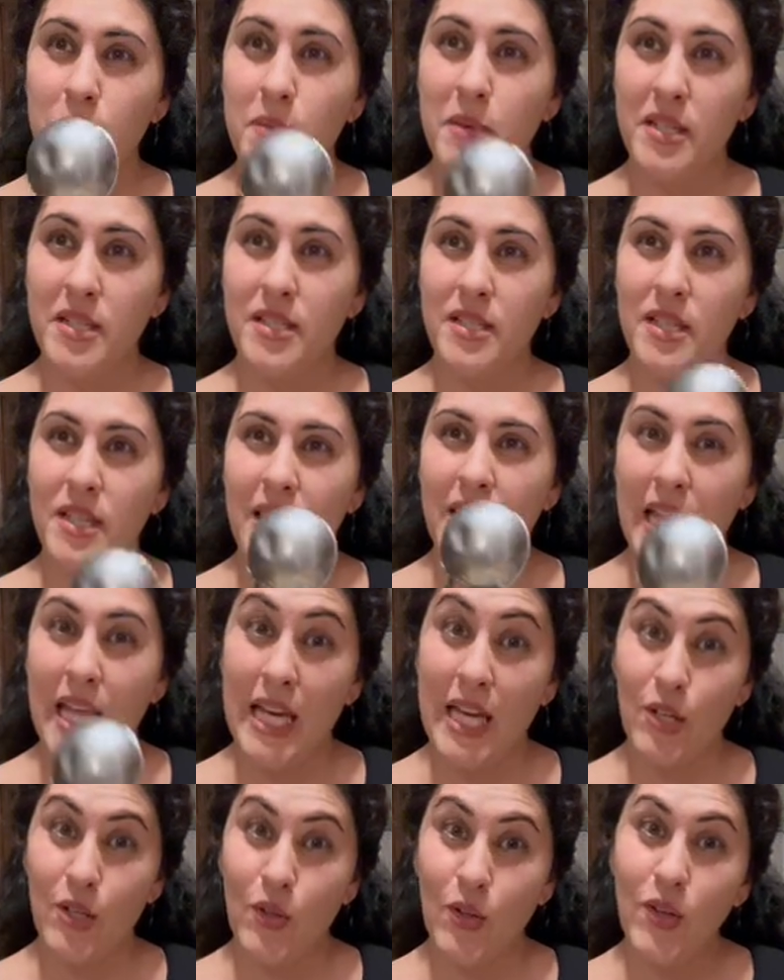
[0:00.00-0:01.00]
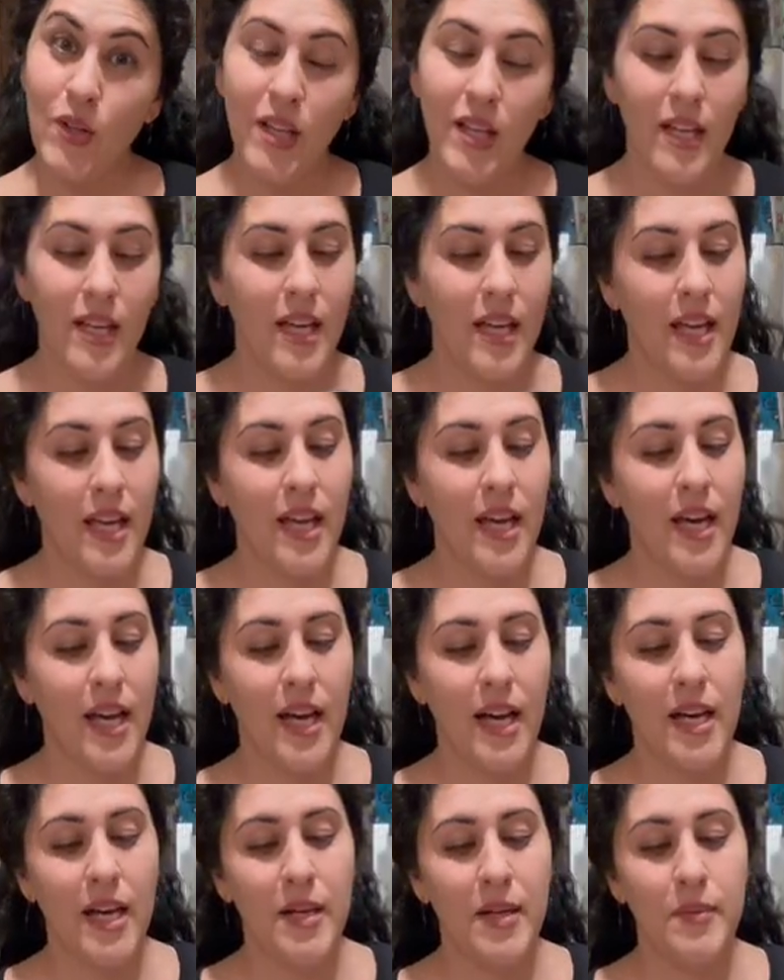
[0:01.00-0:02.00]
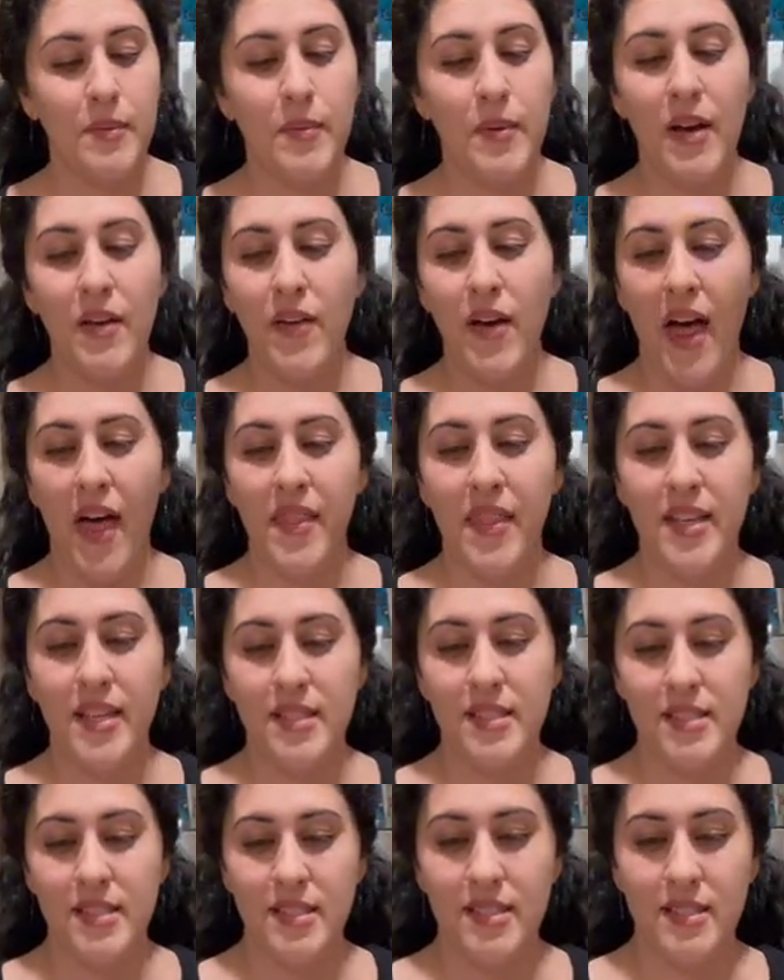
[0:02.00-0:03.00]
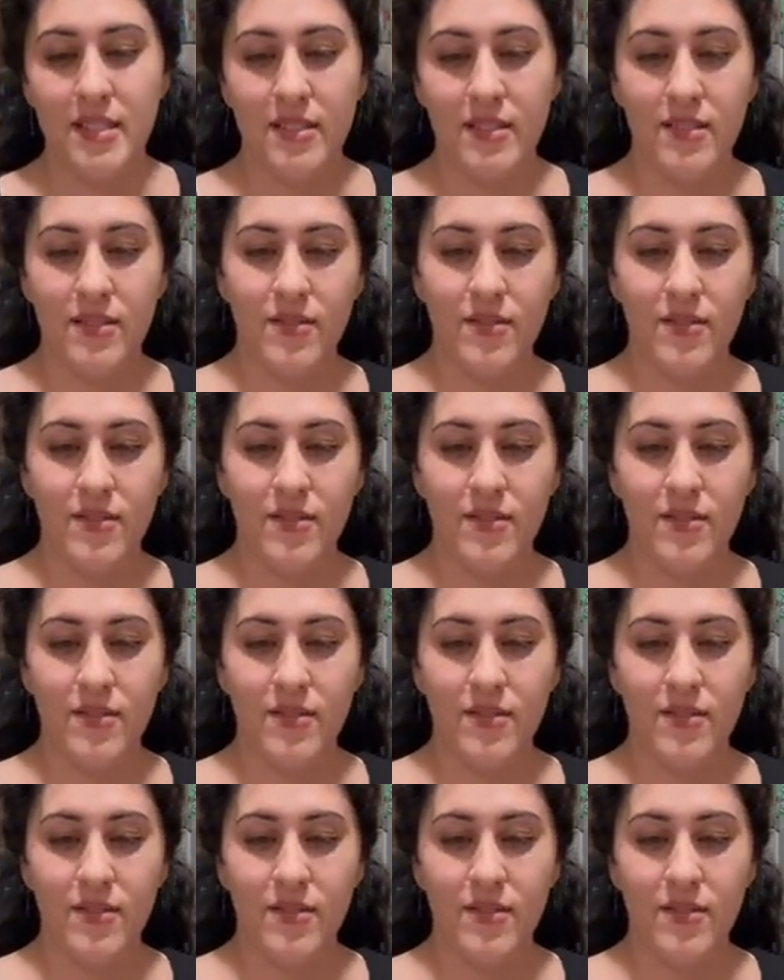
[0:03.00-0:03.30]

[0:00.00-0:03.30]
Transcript: busted ladle. I've had this,